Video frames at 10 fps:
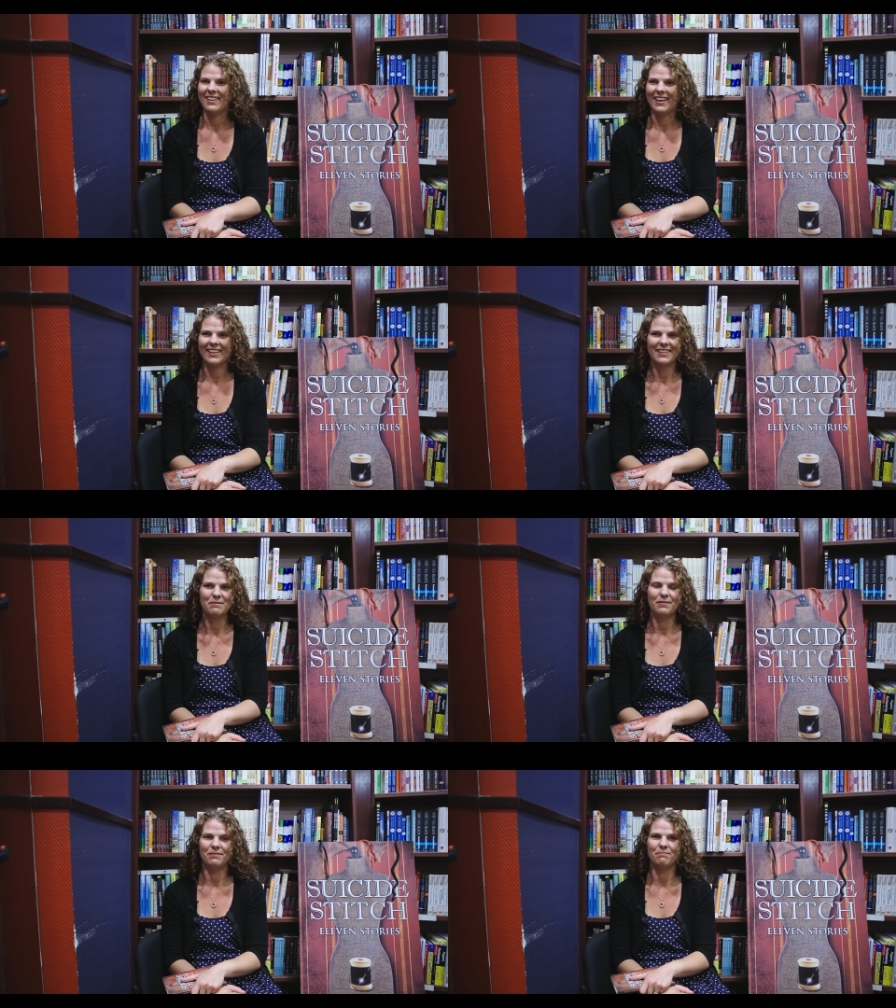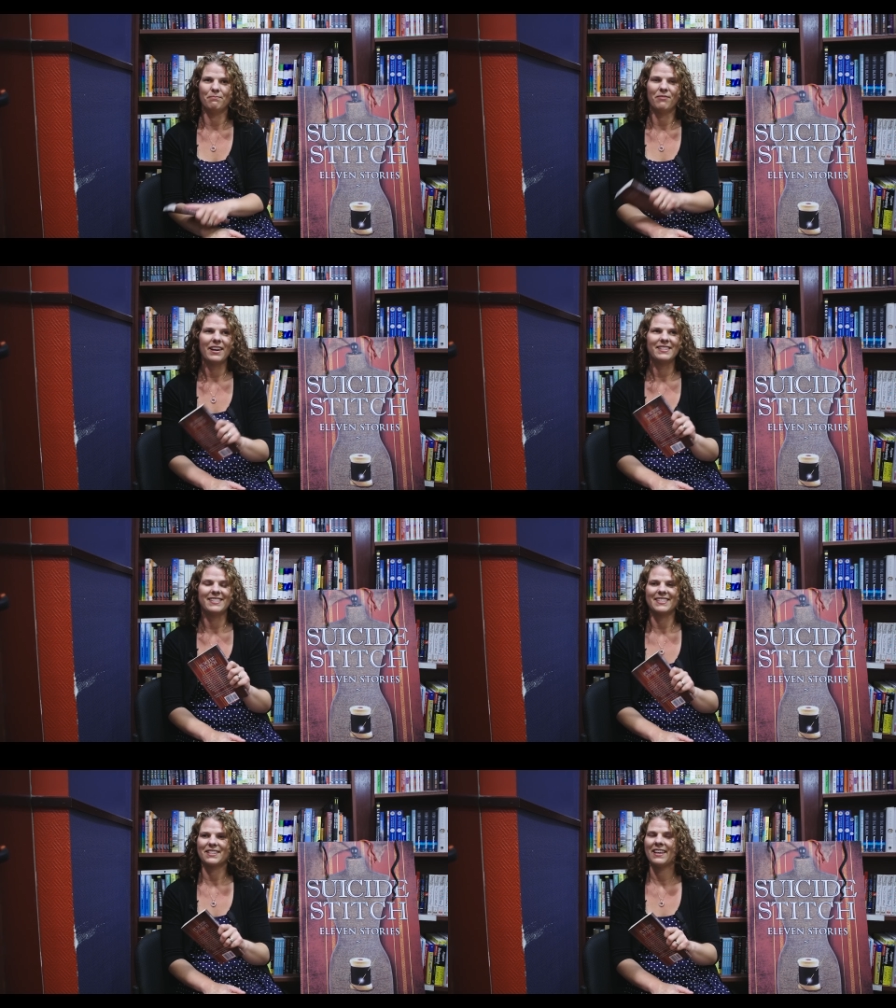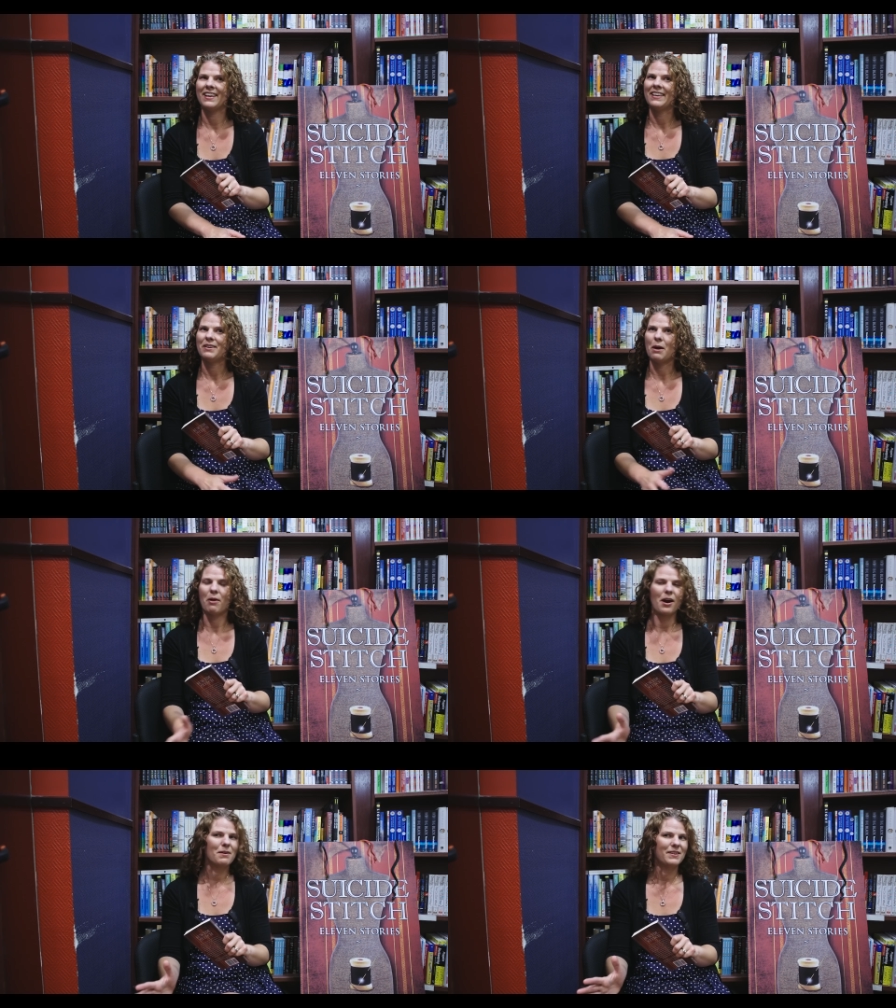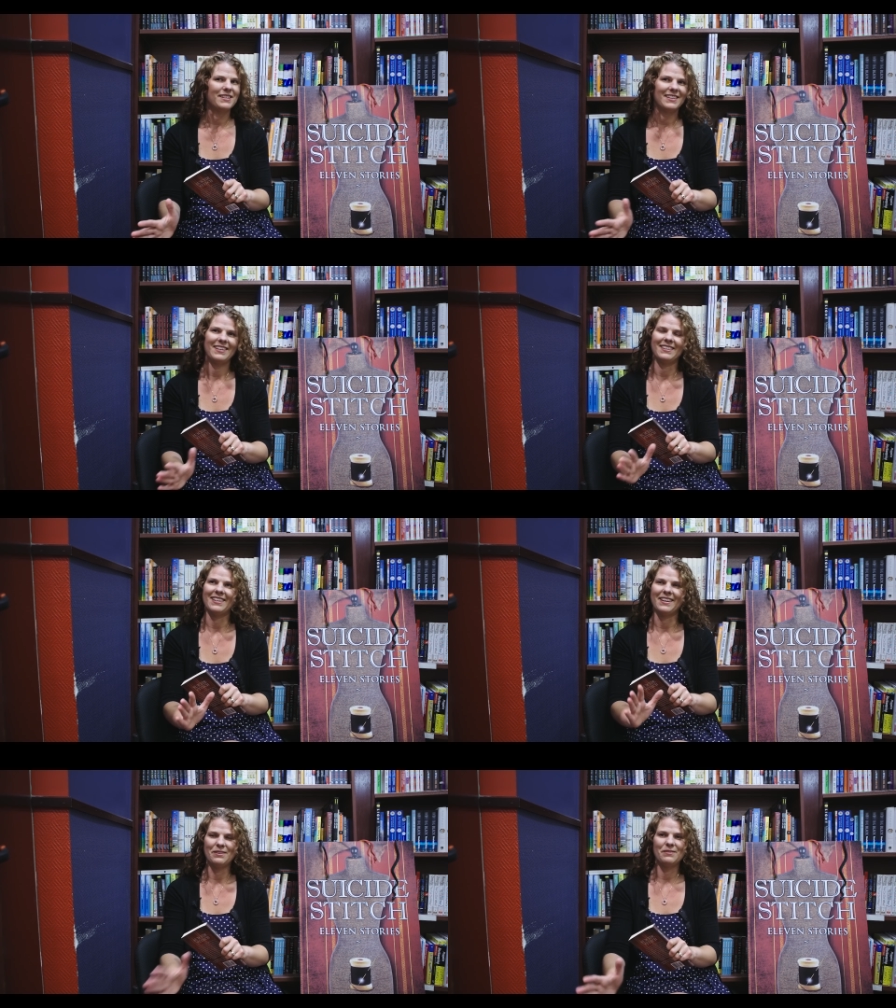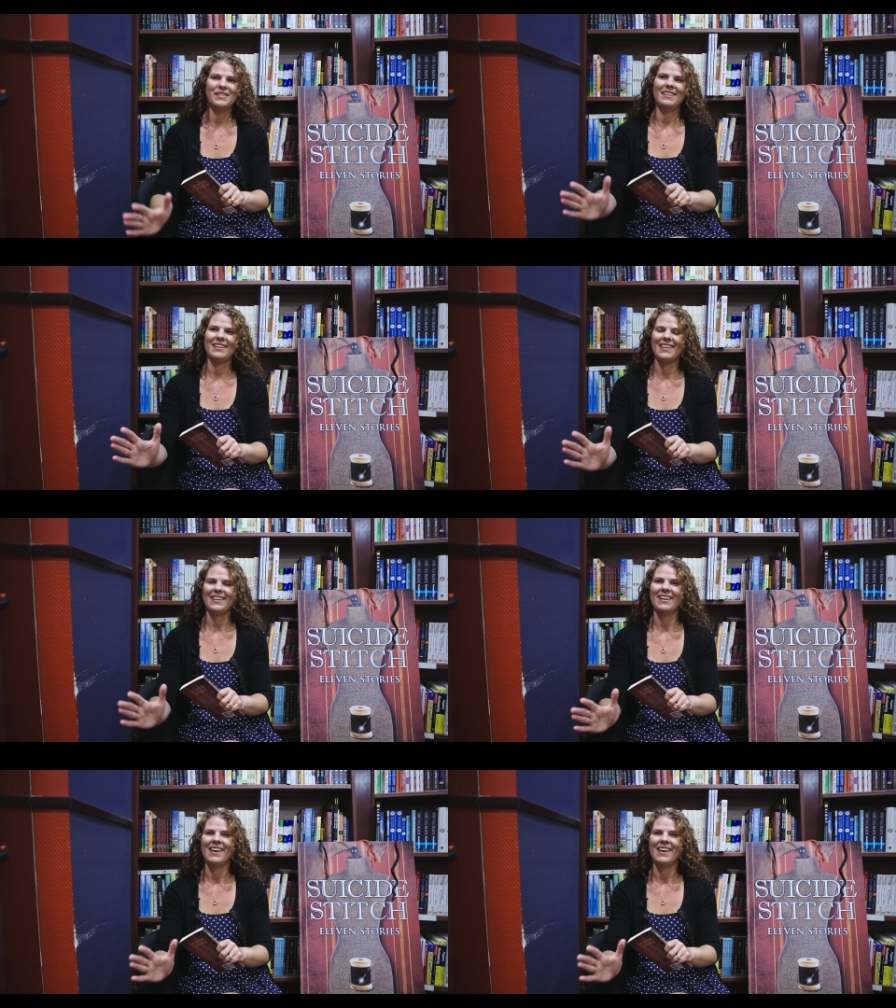And he finds this apartment in a new city,